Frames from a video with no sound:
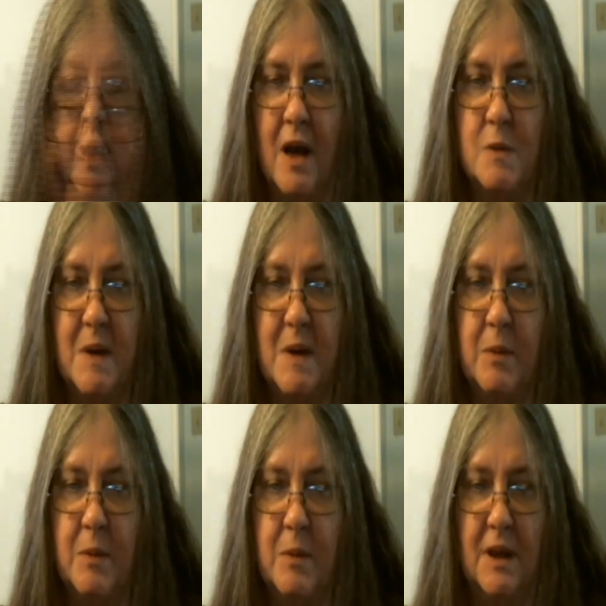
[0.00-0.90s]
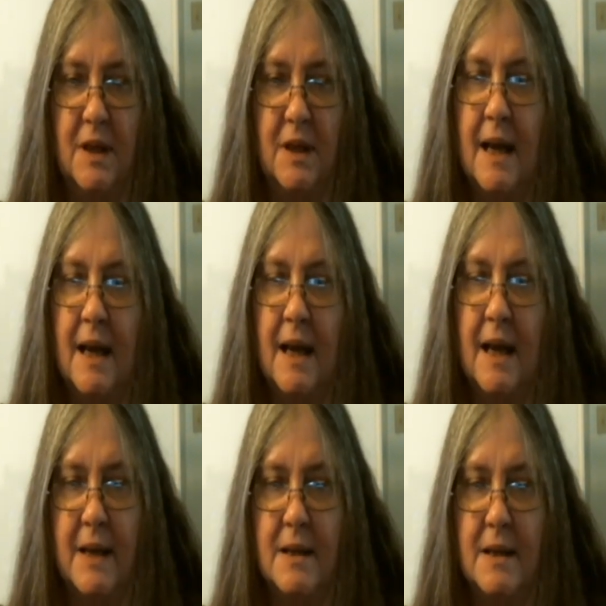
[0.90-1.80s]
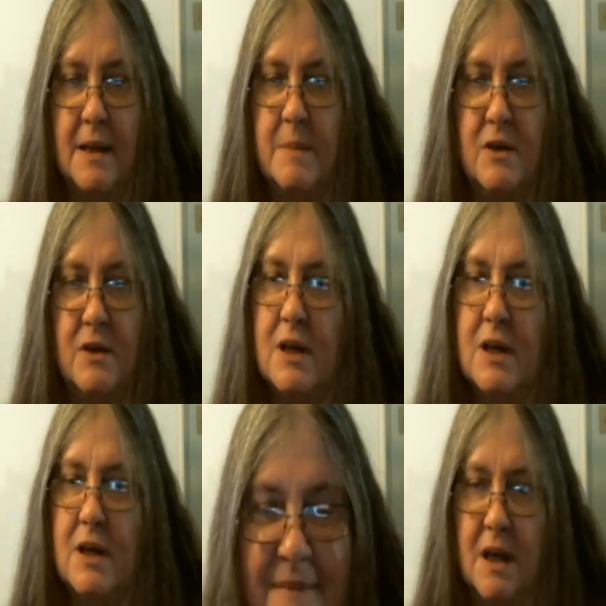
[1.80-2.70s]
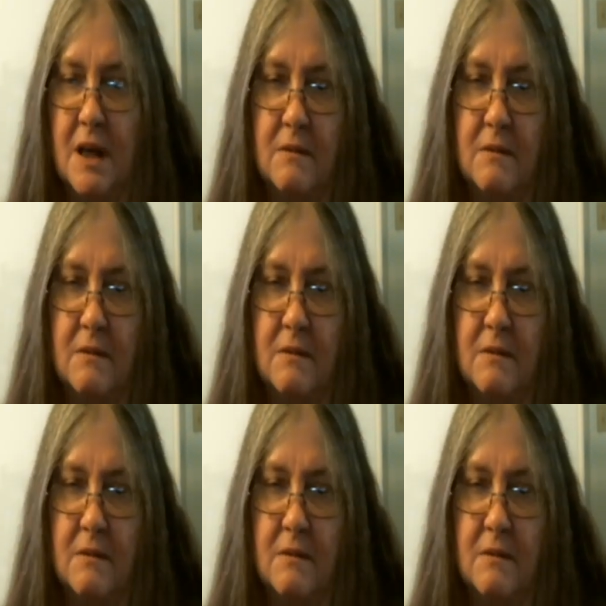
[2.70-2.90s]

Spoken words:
people didn't take my time seriously.